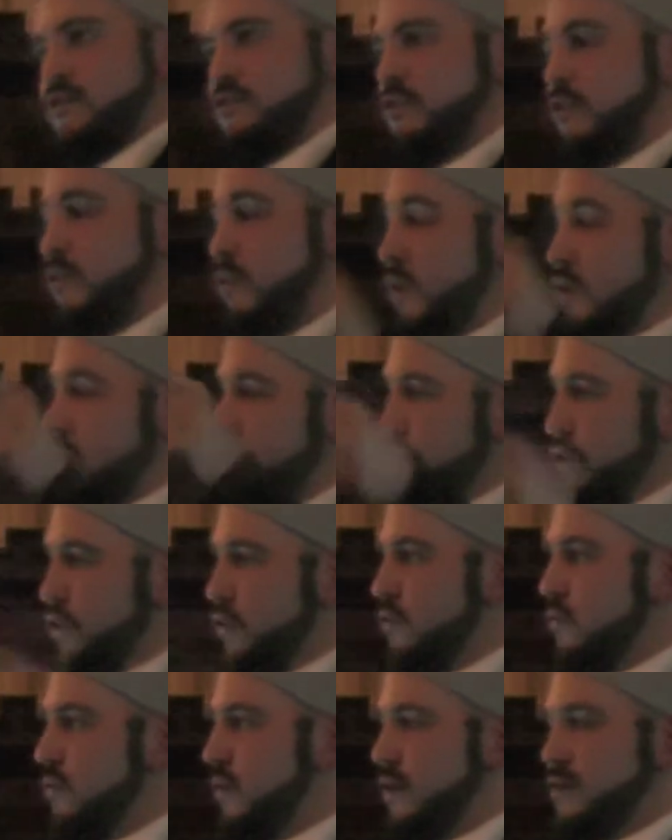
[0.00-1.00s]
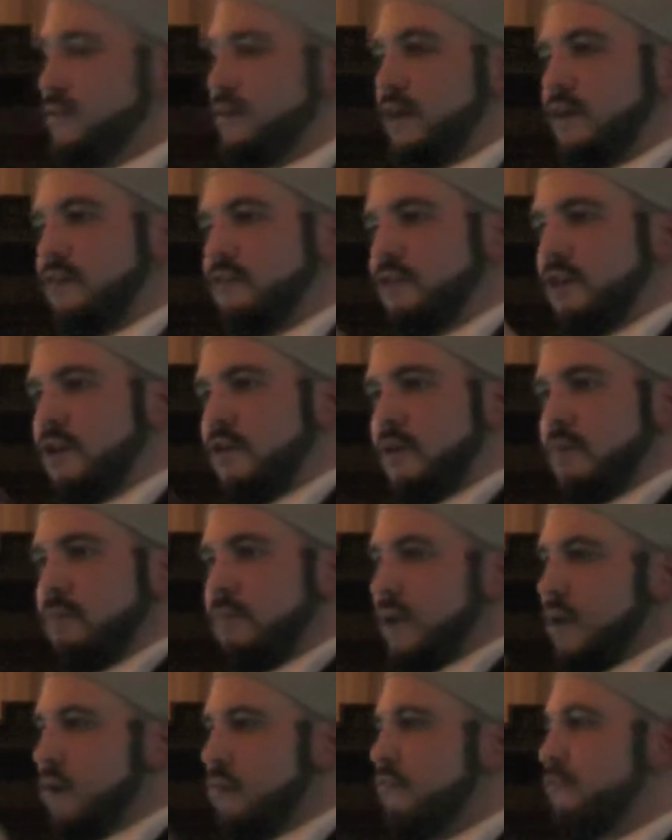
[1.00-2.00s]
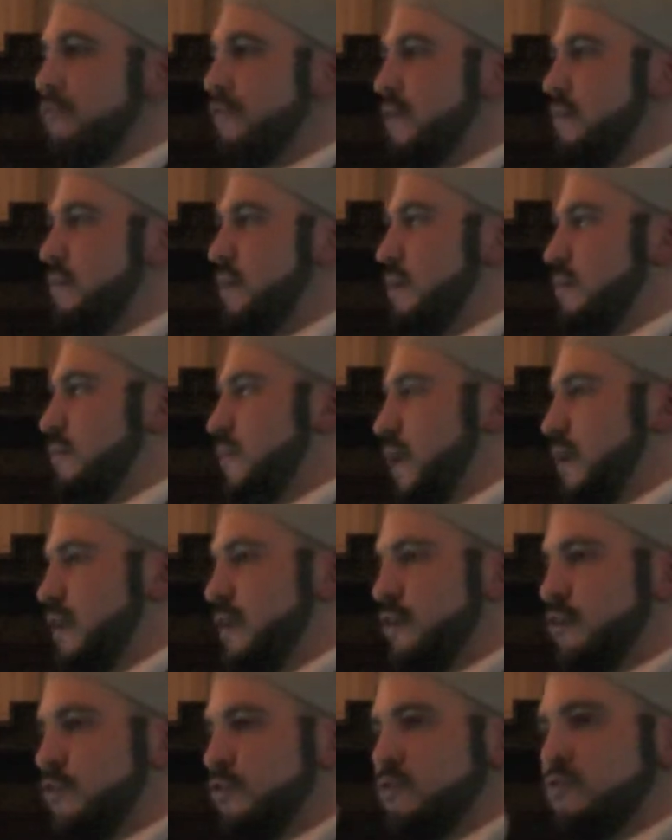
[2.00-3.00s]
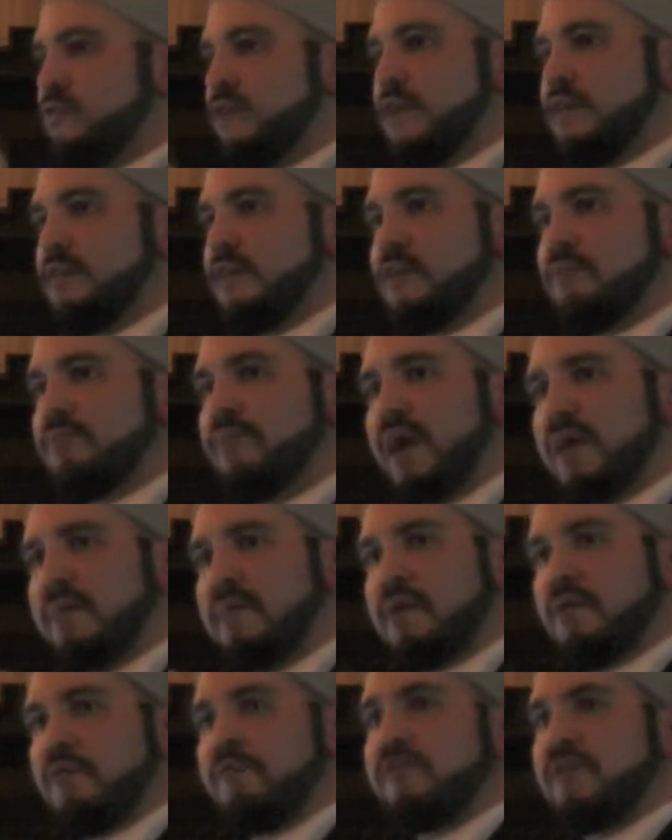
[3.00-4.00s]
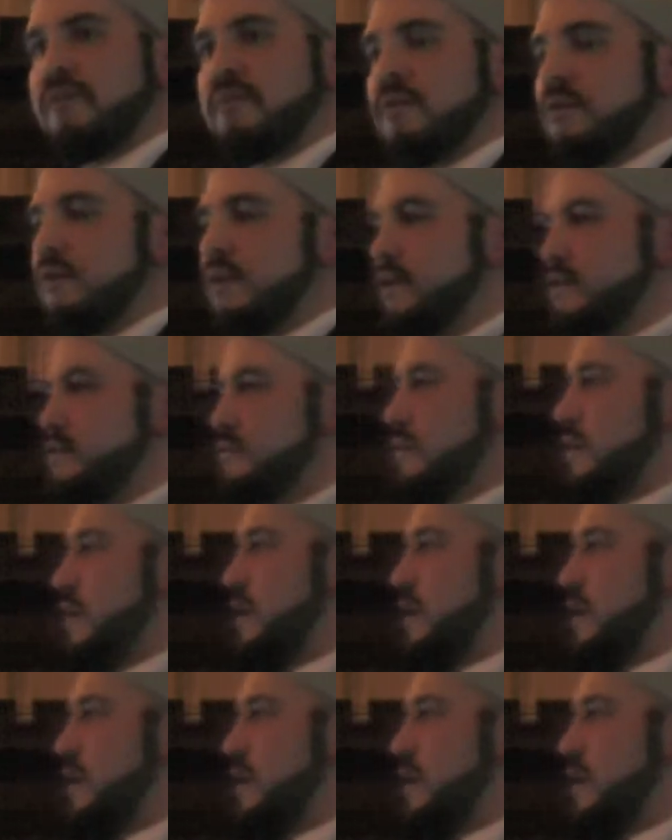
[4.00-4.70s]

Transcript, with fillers: So the one of you is as the other, male or female. Any good deed done by male or female is